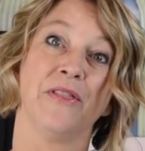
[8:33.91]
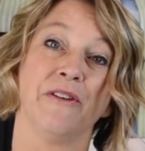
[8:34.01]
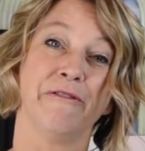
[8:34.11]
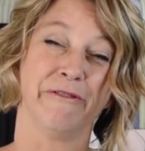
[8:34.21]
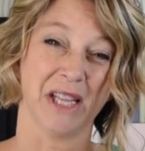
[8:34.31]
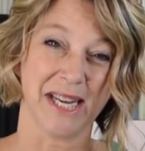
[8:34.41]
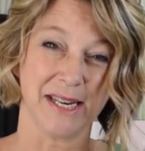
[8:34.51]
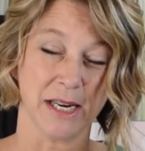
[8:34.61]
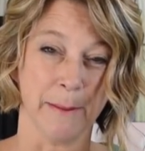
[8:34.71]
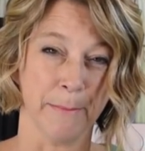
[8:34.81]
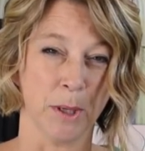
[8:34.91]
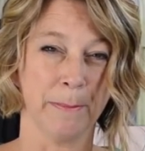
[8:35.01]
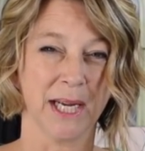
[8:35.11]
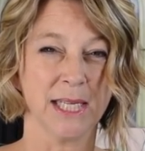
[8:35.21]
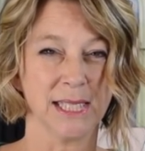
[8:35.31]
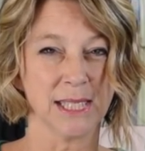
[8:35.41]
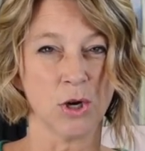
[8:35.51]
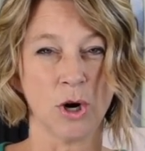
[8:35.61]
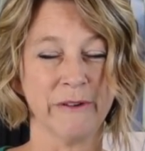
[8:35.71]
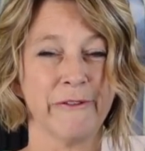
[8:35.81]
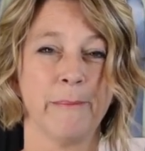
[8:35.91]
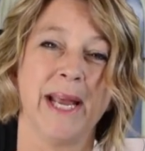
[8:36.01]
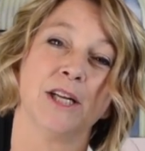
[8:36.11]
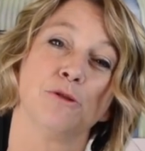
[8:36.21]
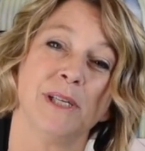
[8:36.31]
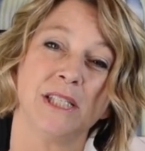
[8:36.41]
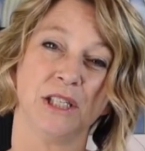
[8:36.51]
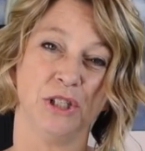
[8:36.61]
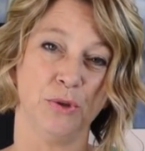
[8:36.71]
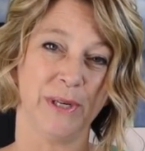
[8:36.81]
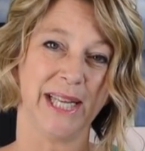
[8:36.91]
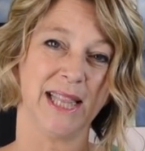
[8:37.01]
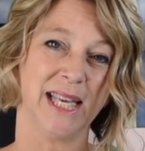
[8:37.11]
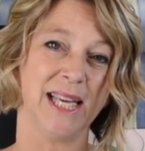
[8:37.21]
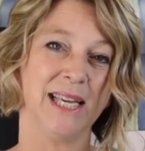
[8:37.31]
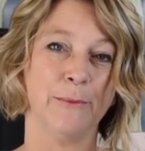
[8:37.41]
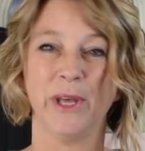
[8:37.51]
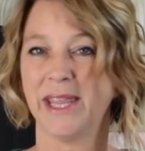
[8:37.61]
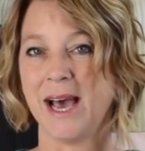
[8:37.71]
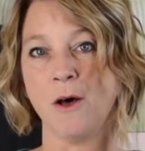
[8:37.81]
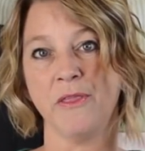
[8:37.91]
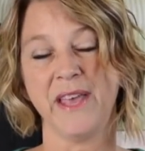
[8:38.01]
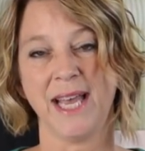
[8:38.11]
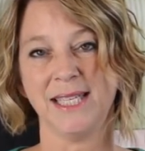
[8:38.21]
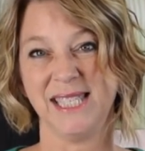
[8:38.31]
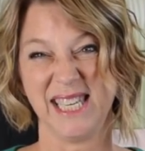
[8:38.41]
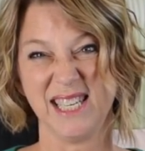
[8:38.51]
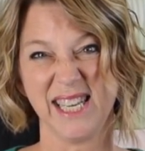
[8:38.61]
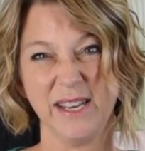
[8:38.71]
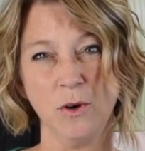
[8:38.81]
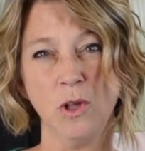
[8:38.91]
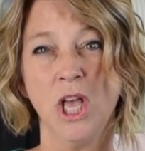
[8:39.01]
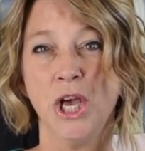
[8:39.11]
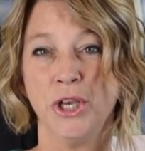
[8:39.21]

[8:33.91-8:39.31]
the flight number because it's hard for management to do anything without that detail.